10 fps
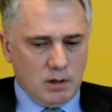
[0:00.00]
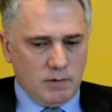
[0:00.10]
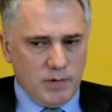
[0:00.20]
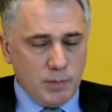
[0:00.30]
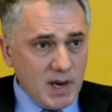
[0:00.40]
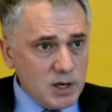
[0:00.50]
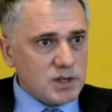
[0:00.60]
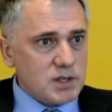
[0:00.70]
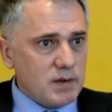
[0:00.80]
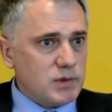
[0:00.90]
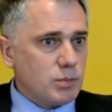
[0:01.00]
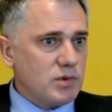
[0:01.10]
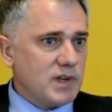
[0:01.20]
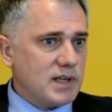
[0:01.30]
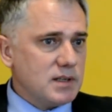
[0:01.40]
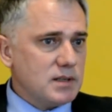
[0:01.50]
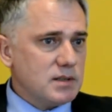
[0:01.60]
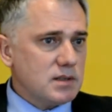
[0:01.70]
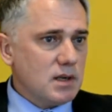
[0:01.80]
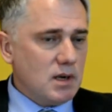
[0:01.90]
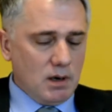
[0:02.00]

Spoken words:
of the major service providers